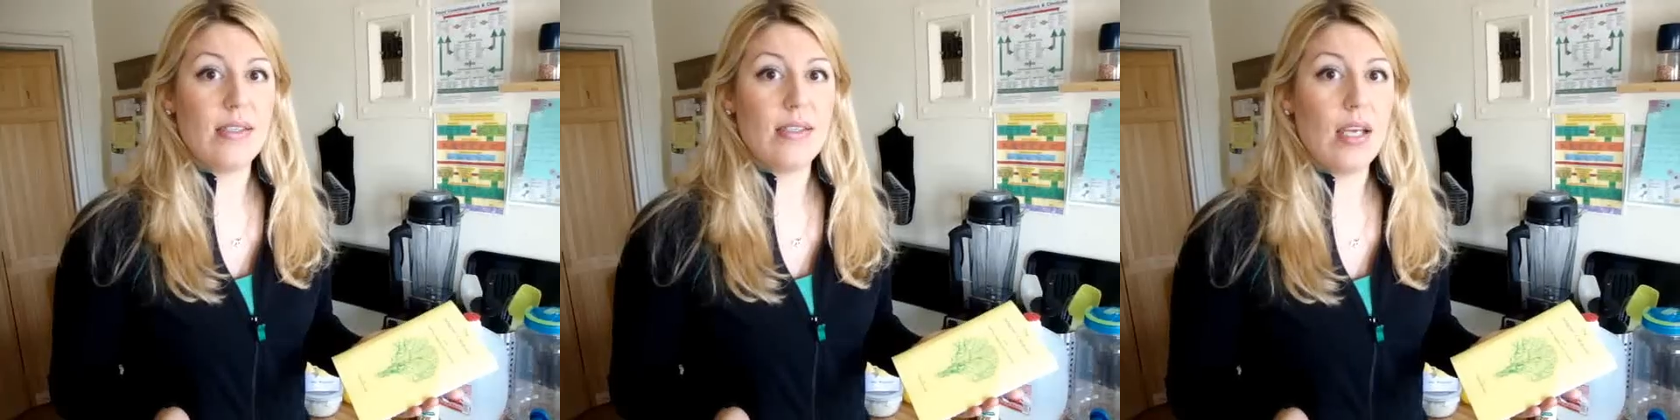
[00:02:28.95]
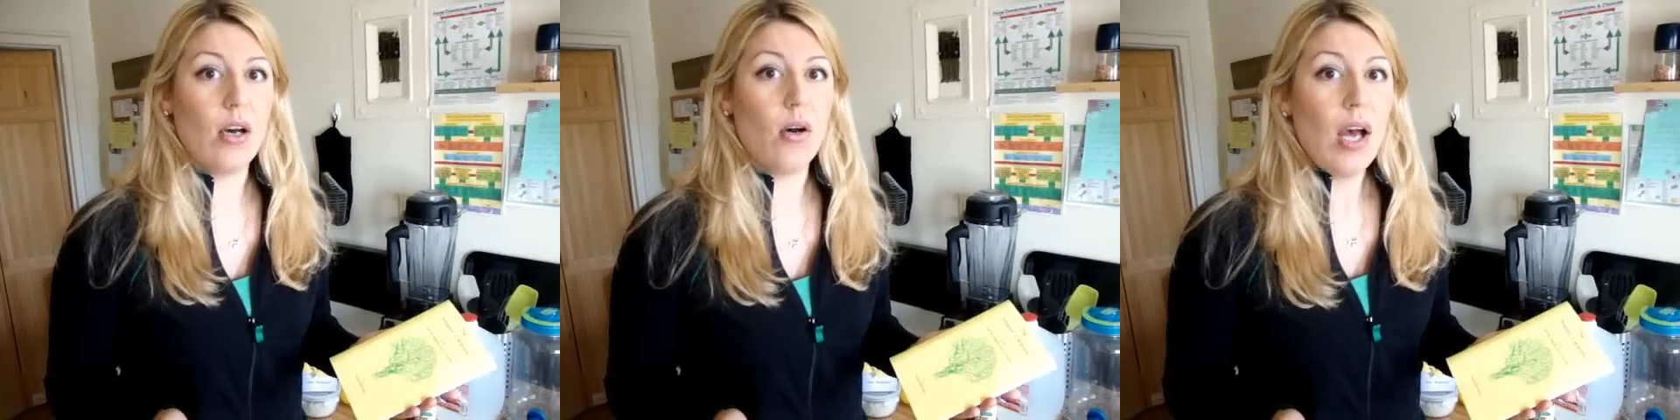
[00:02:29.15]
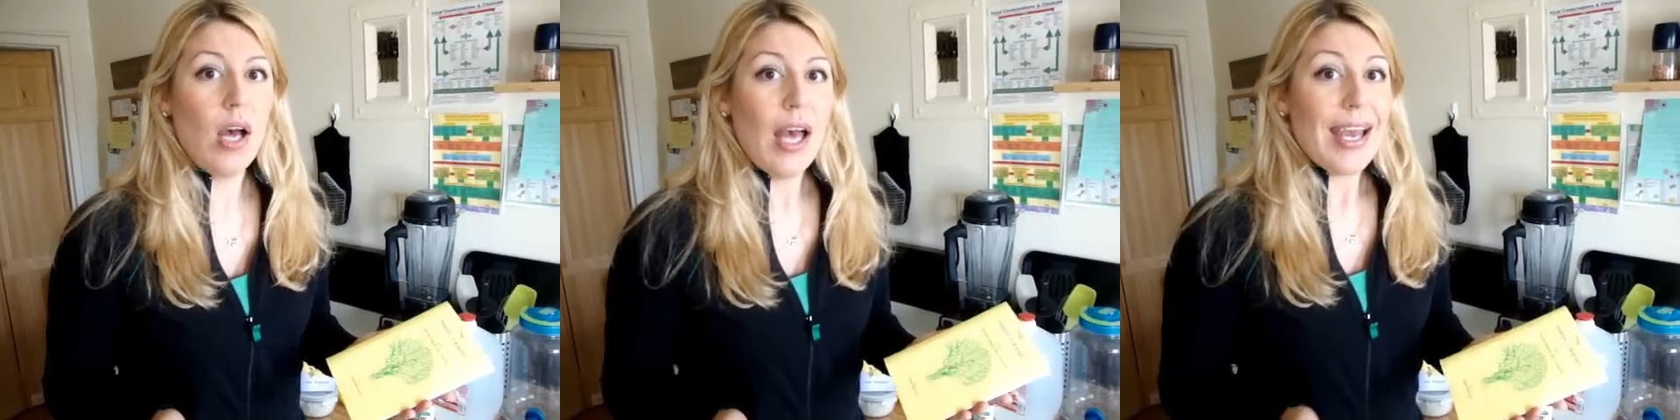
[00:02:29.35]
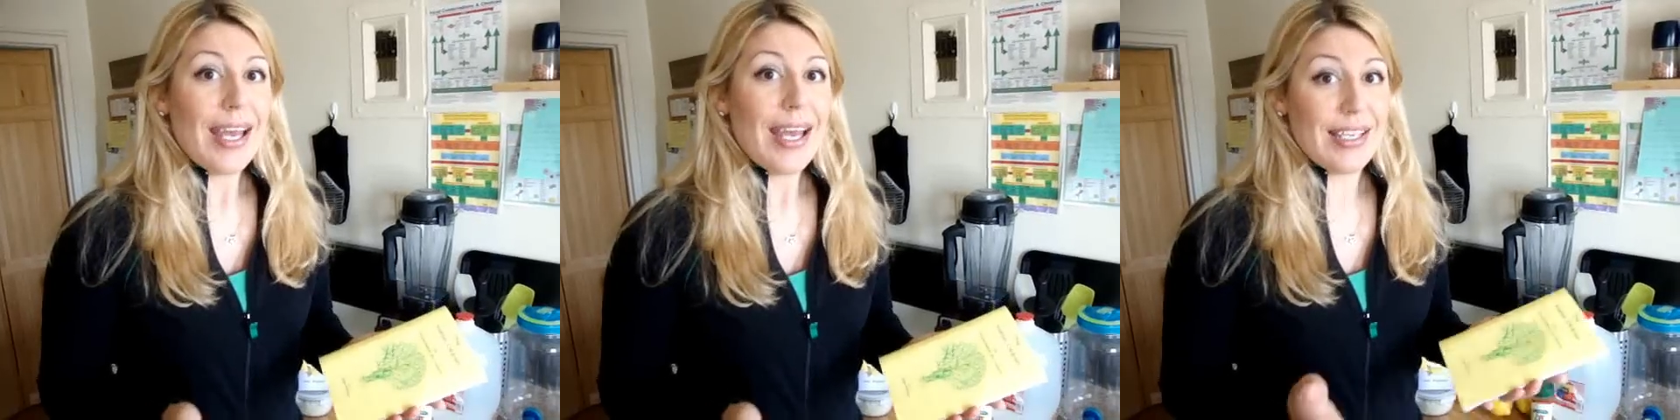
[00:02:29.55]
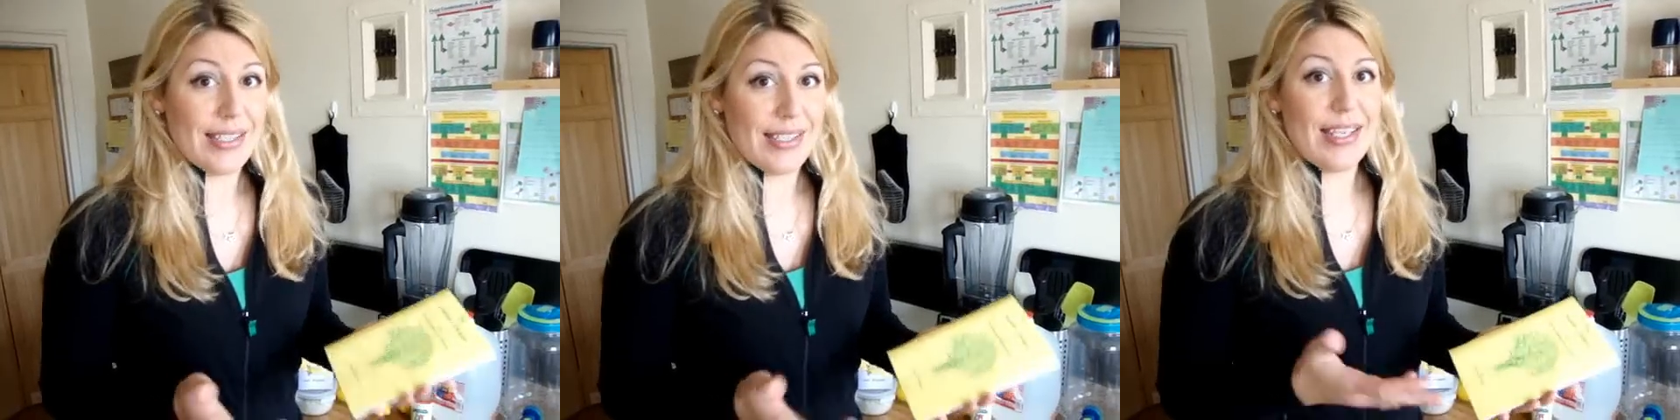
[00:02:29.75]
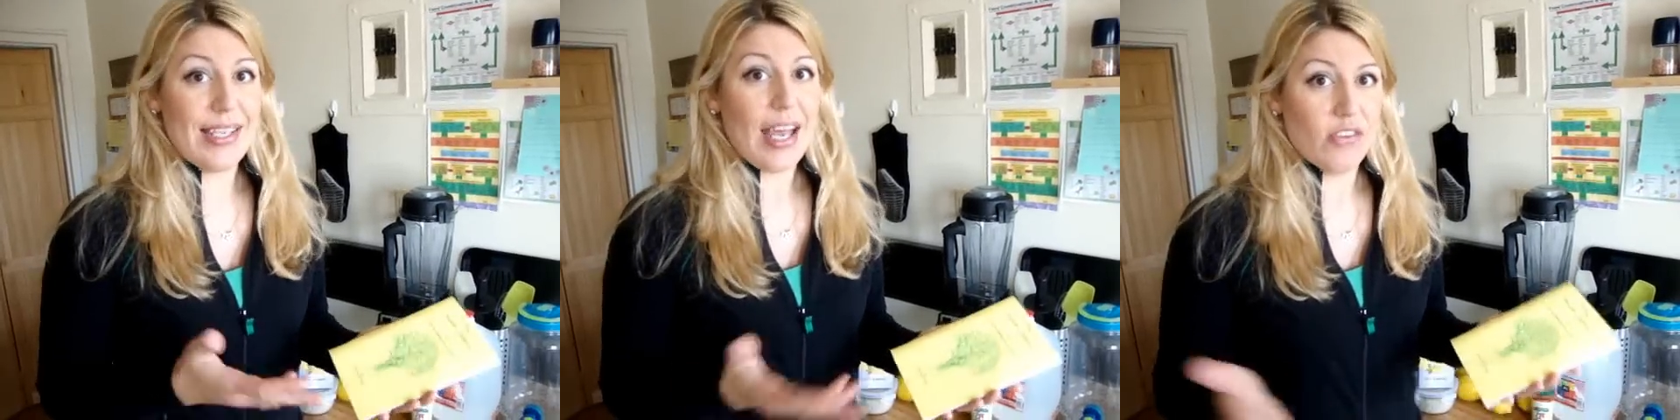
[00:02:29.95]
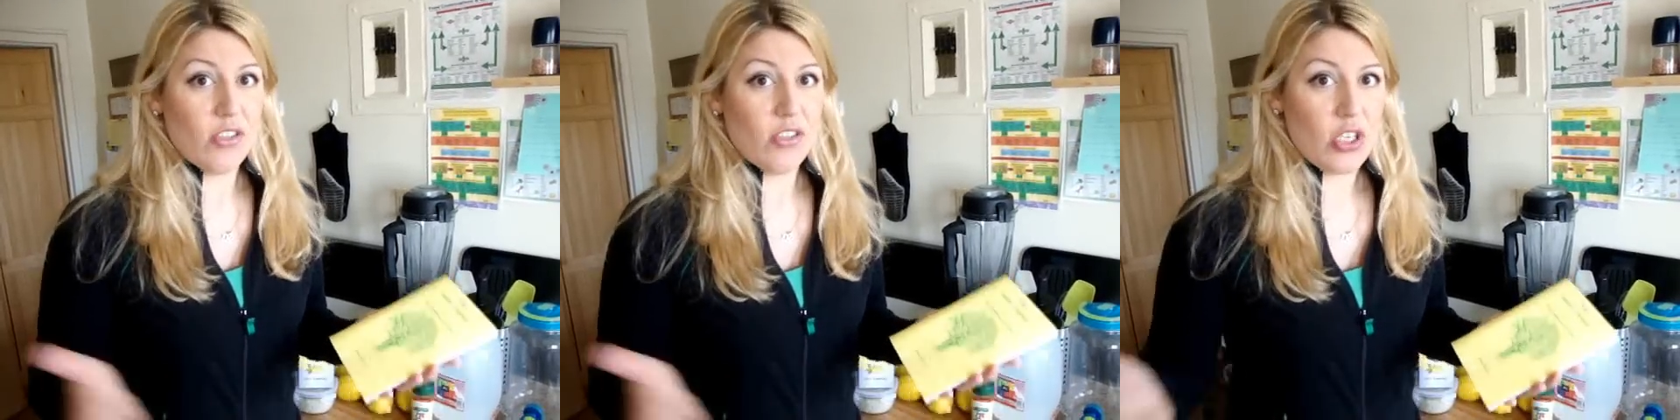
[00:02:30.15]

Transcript: So it is safe